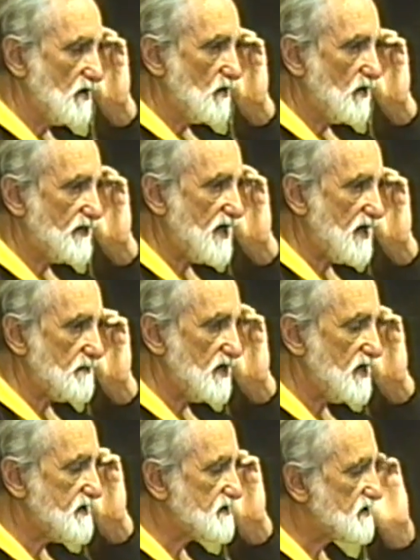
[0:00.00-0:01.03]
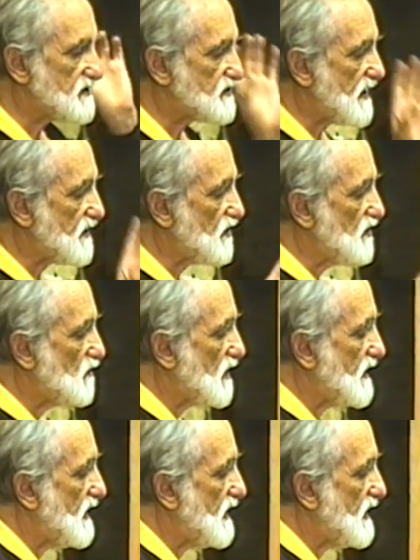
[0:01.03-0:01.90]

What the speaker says: what that means is that you are